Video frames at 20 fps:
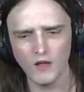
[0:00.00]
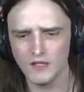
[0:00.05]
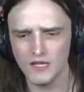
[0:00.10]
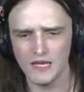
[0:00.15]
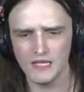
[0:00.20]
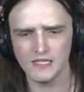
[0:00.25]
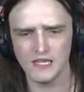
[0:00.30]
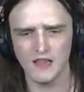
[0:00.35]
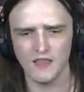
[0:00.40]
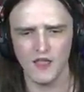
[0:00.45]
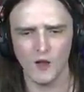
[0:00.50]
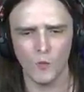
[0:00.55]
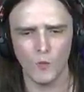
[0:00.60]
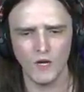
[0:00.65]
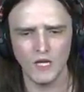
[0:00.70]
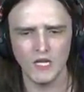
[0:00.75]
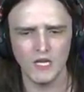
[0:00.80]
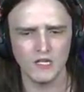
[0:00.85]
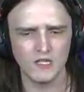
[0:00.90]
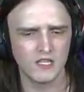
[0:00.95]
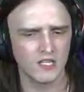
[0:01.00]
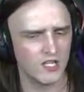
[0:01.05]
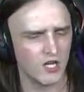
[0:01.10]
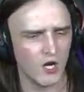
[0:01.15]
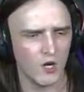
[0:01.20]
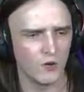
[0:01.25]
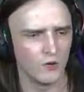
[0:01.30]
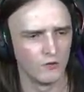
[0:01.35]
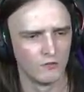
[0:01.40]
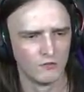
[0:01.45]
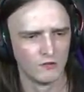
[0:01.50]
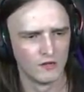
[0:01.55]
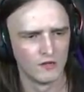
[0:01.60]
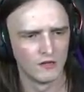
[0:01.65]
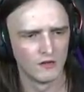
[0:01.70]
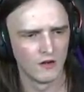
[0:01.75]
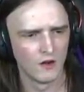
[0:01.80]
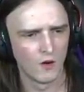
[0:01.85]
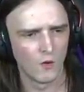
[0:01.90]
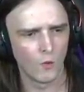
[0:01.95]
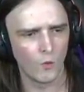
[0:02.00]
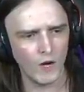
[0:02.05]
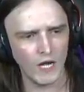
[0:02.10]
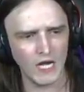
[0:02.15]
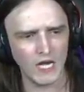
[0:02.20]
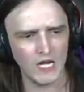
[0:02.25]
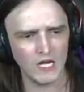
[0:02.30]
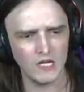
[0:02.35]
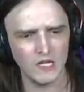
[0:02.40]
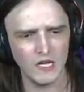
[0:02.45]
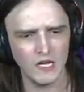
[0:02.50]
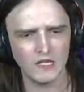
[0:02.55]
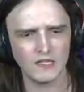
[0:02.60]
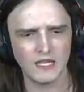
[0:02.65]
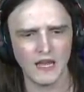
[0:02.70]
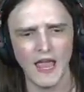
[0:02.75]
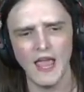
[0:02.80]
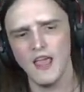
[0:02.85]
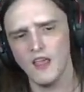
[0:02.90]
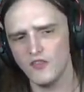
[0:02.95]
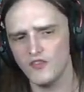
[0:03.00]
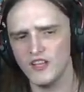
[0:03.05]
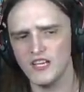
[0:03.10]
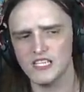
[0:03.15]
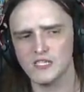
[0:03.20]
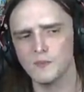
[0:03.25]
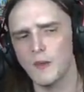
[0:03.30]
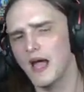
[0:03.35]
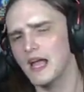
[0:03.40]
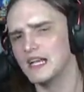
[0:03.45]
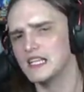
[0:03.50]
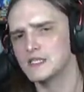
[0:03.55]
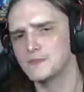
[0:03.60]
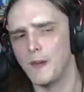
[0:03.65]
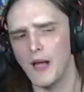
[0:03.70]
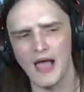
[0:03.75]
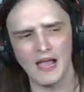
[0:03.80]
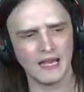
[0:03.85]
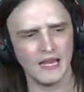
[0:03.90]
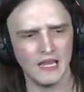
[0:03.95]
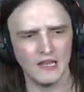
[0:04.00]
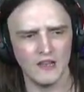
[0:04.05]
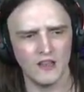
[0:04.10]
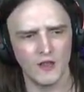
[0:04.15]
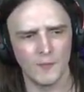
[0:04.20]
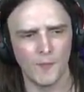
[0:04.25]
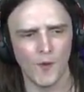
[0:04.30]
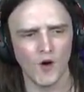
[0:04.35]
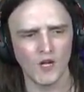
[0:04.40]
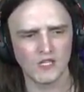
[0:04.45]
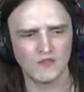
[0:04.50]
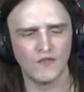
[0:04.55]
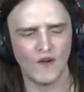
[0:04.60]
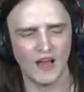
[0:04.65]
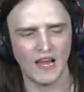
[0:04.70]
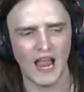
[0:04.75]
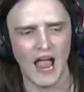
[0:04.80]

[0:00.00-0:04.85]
is it that we need to do? We need to hit these mines back into the boss fight.